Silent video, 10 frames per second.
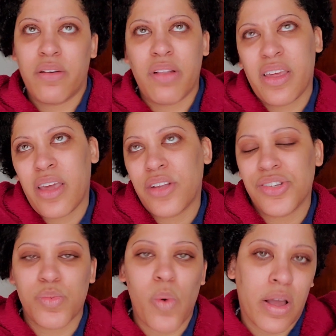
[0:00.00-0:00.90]
They're like, yeah,
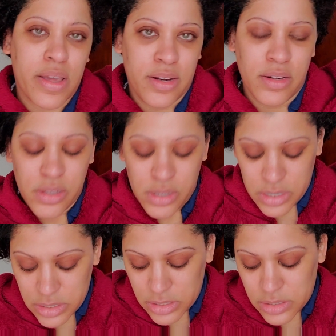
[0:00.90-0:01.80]
just walk in.
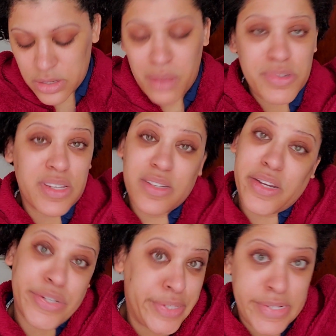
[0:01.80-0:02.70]
So I'm just going to
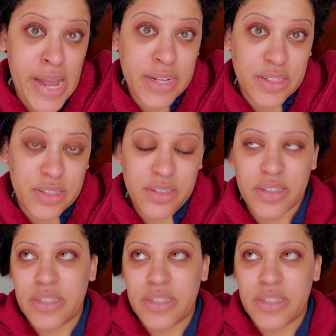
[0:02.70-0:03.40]
take her to the doctor.